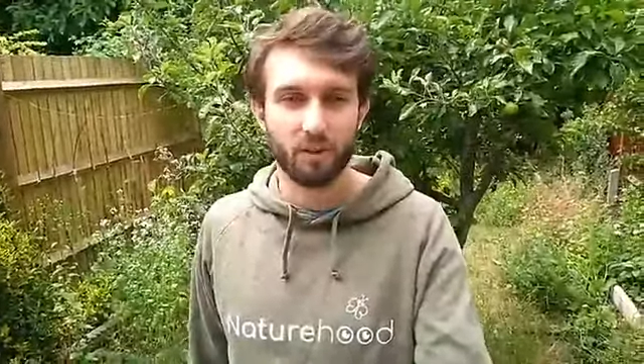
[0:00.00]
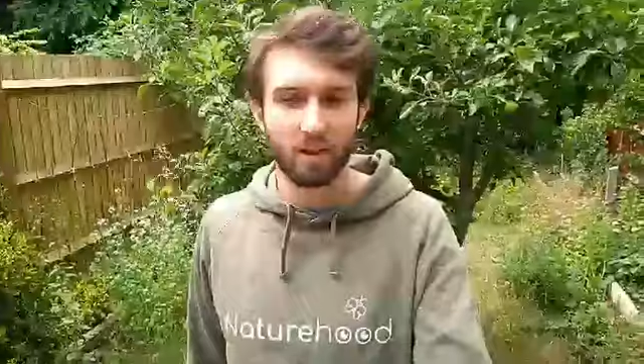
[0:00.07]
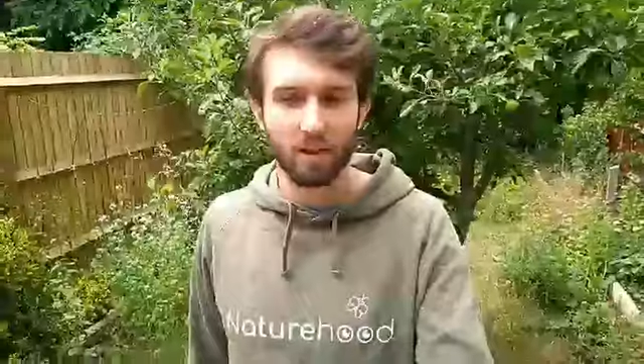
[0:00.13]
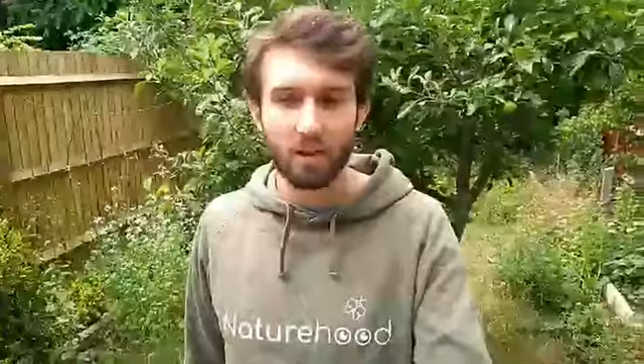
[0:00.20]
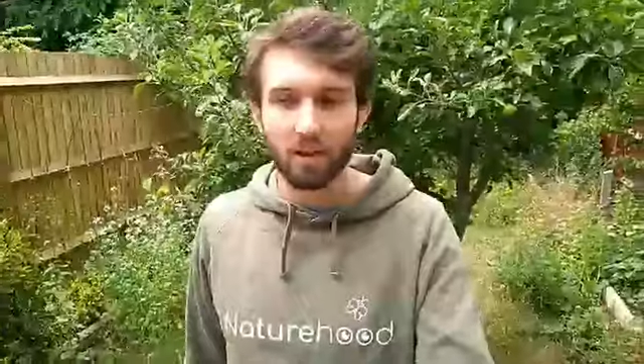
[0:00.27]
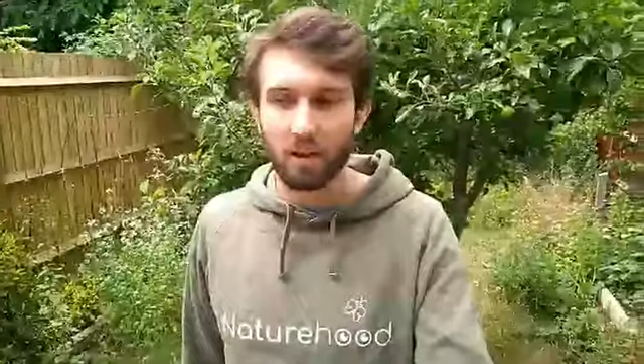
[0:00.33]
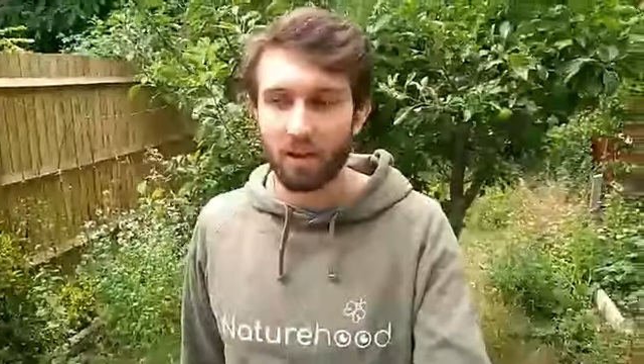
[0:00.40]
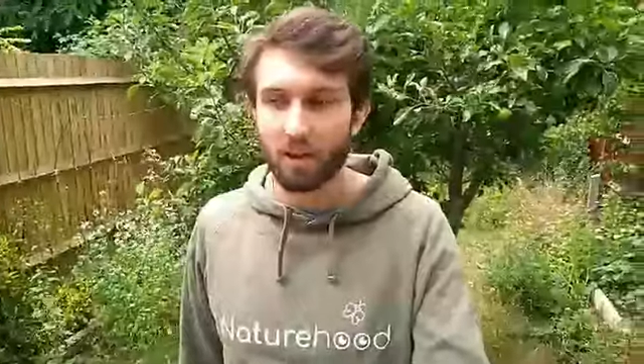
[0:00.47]

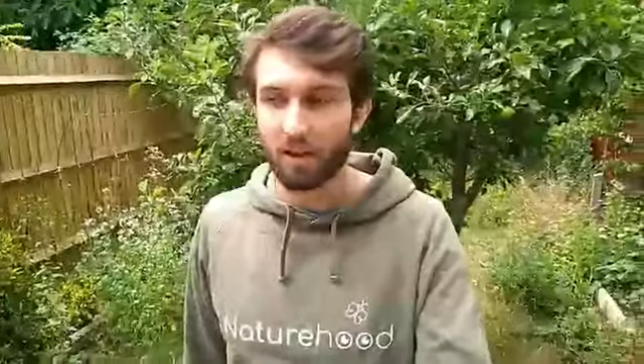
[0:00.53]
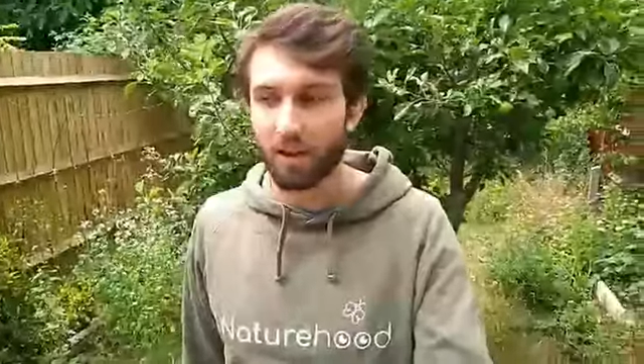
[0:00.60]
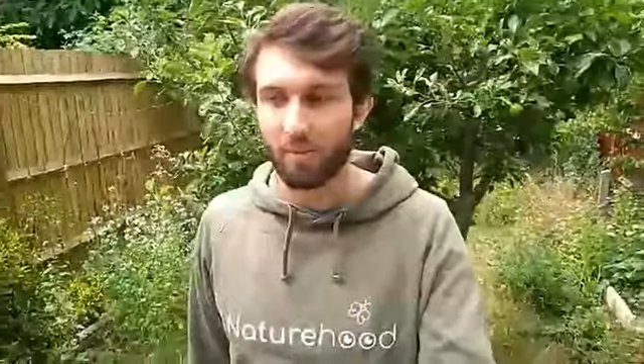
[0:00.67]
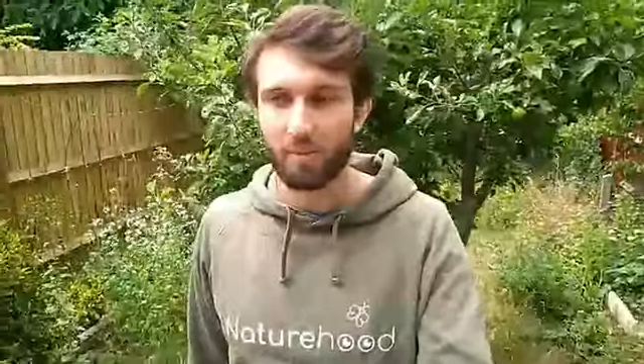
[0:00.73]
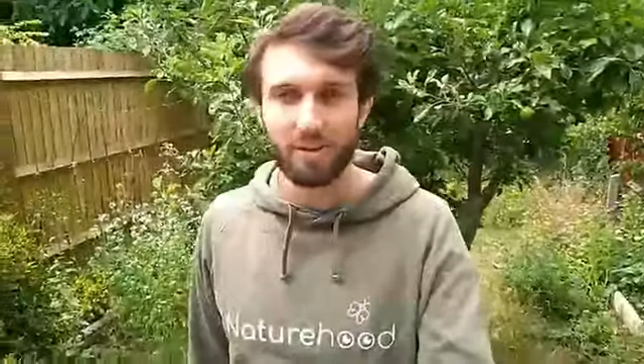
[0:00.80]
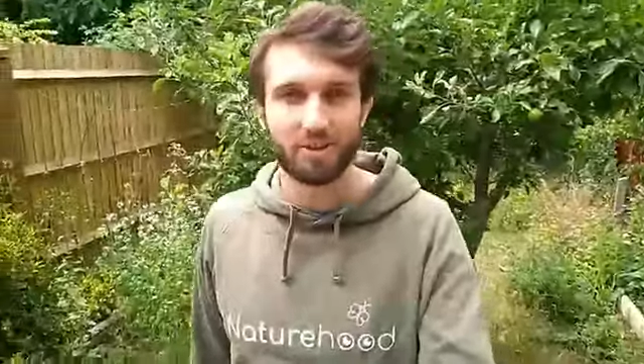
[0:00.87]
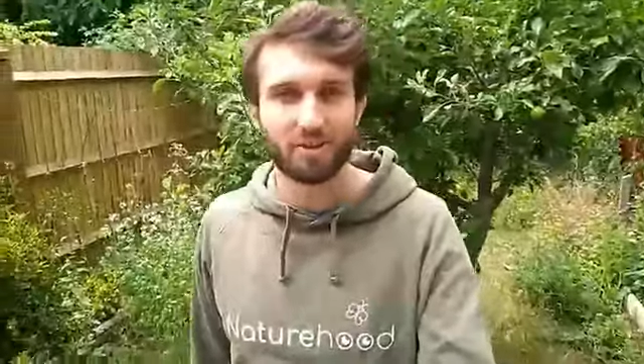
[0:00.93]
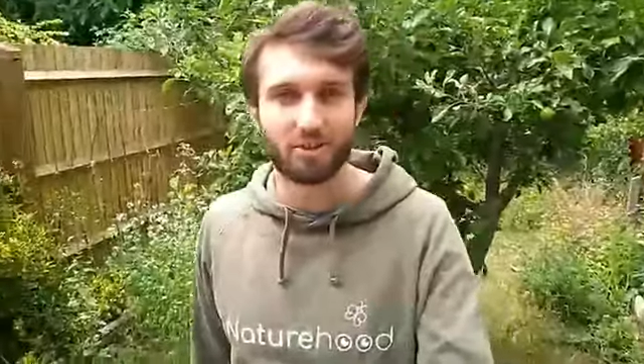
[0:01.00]
I
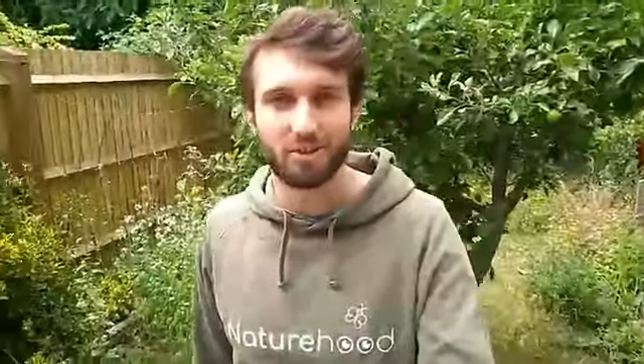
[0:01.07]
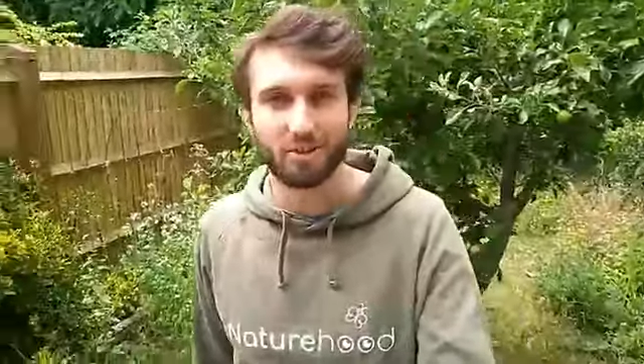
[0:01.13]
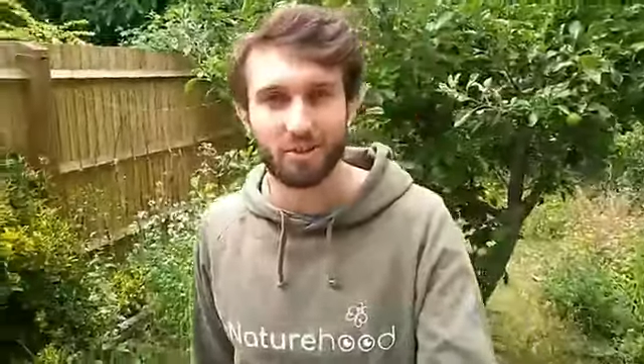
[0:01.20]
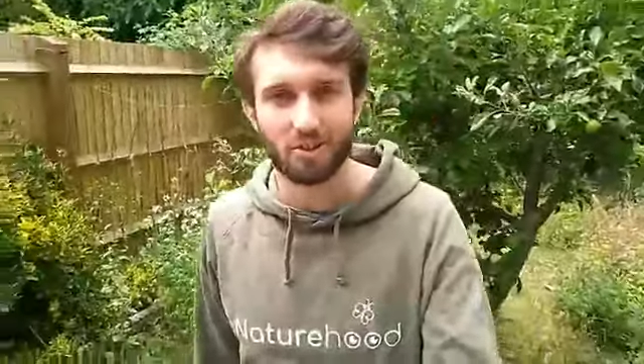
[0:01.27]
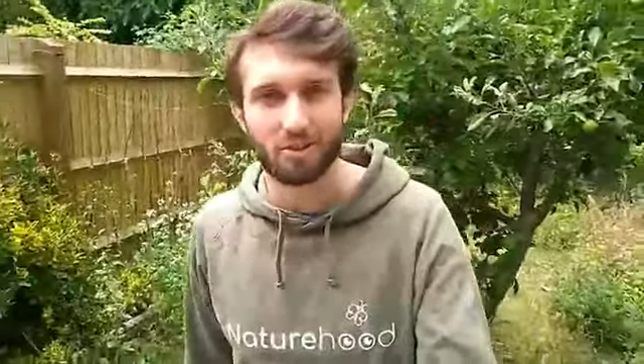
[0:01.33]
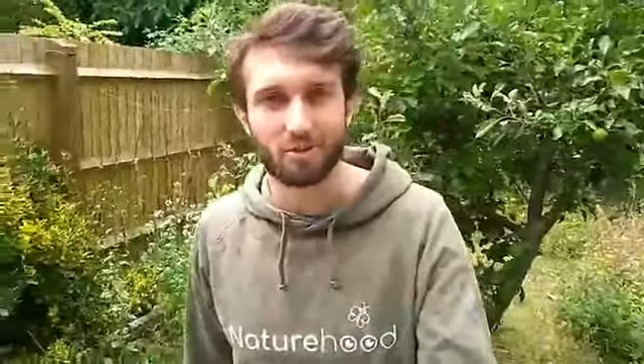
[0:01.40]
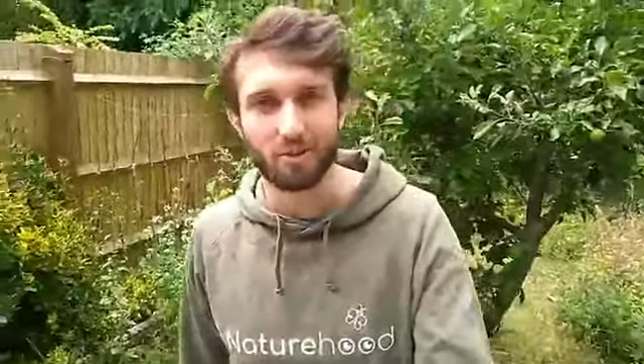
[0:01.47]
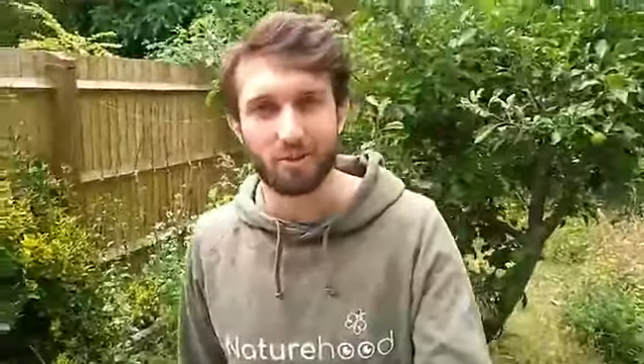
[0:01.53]
mentioned the
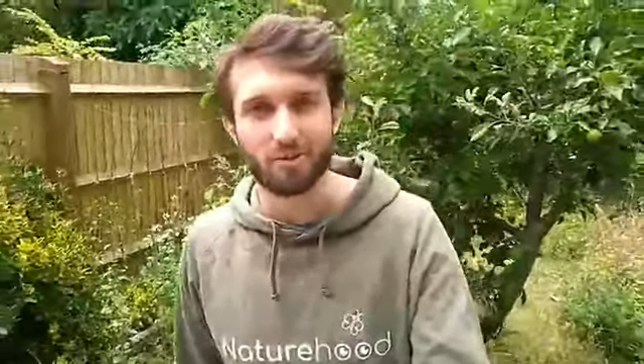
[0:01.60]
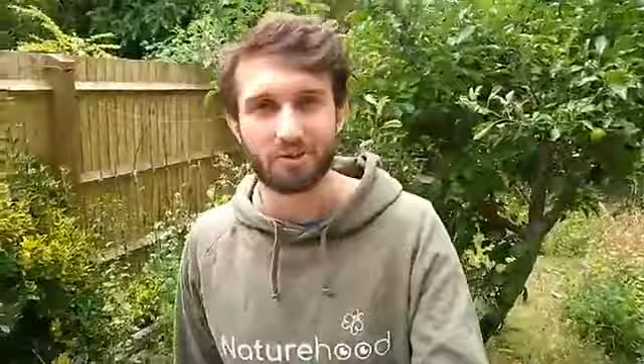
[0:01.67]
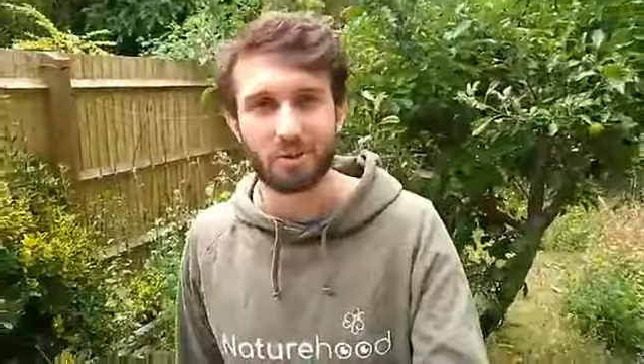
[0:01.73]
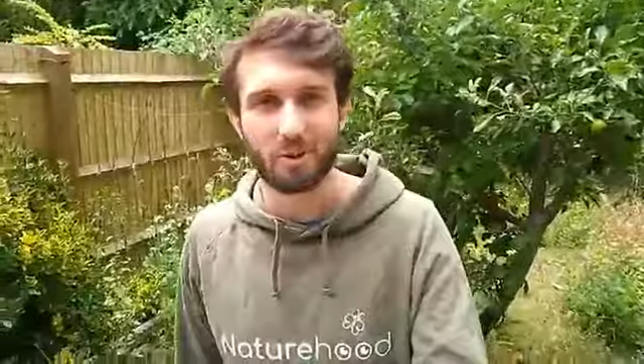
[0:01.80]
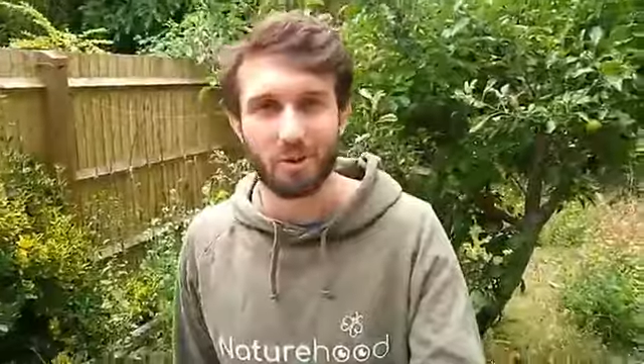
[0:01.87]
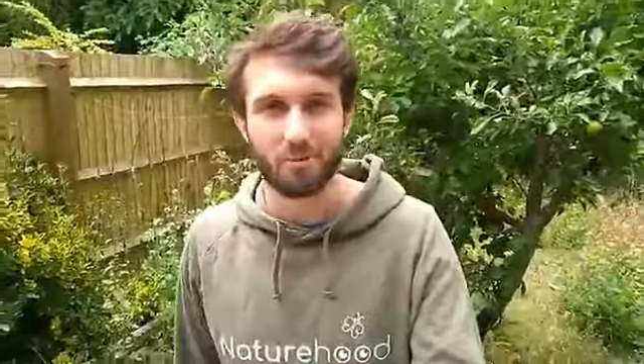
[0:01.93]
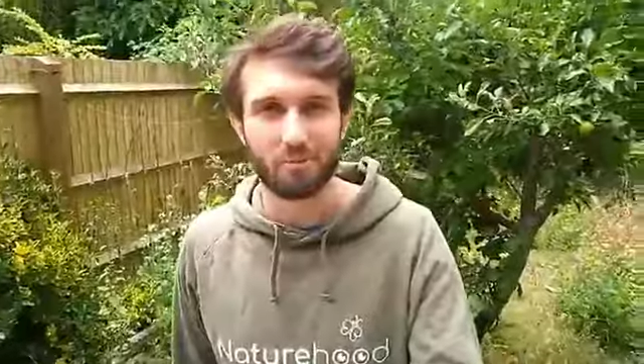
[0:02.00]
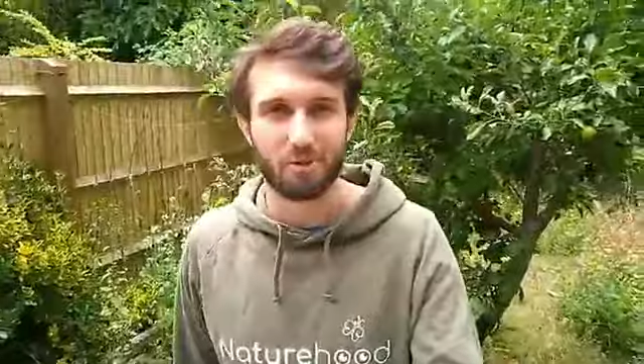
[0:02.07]
groups quite
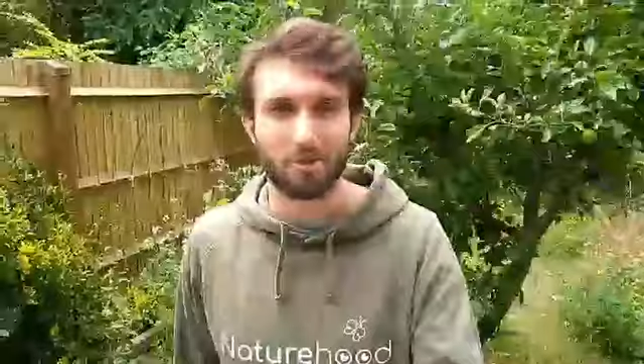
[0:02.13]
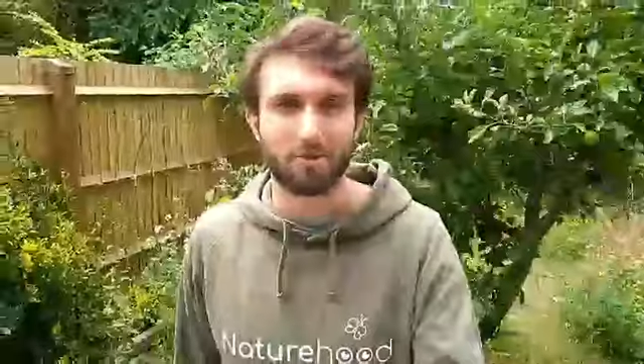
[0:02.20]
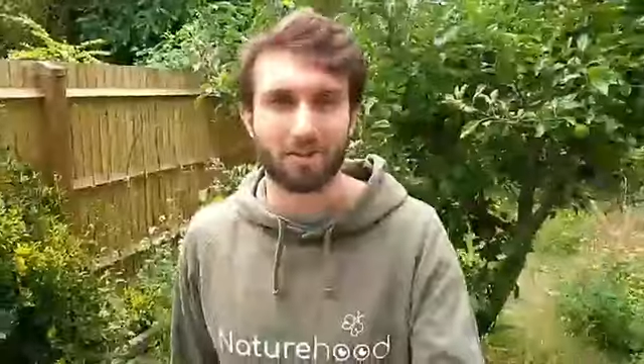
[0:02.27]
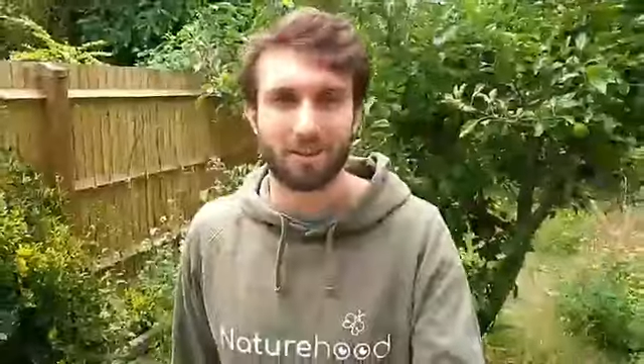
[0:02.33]
briefly,